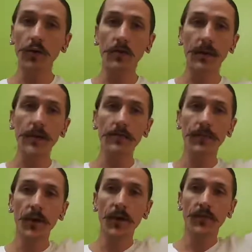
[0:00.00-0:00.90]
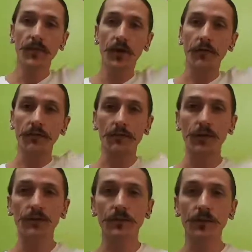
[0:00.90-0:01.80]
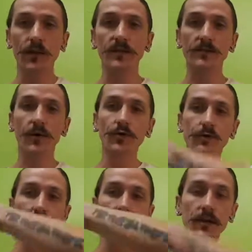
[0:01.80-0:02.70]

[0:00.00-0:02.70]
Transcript: I've got most of my range of motion back,